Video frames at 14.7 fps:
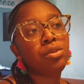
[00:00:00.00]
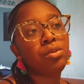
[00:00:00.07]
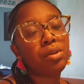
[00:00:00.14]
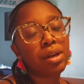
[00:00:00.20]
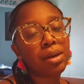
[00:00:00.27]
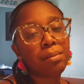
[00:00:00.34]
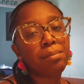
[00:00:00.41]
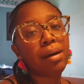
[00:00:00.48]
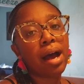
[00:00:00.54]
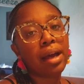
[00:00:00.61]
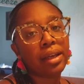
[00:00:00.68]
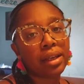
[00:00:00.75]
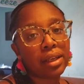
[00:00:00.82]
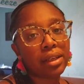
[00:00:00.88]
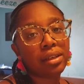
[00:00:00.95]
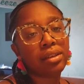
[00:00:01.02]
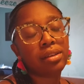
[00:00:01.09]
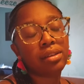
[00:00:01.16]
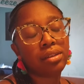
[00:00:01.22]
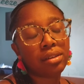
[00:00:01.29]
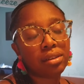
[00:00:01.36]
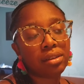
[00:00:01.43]
you can buy it
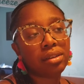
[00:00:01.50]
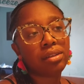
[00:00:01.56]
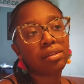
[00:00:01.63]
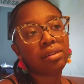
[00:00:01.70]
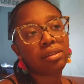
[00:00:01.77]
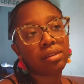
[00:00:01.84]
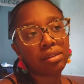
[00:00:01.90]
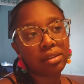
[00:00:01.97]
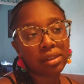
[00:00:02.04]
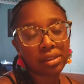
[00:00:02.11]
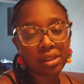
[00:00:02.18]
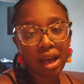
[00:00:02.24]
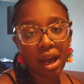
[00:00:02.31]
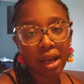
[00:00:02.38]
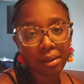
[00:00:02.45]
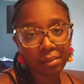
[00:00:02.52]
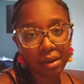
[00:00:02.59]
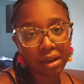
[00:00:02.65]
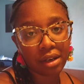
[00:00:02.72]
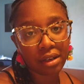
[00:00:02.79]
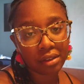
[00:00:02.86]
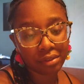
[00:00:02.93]
the time
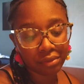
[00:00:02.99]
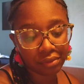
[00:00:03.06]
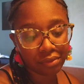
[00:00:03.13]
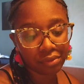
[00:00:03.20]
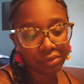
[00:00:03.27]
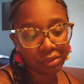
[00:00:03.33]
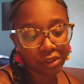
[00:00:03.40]
of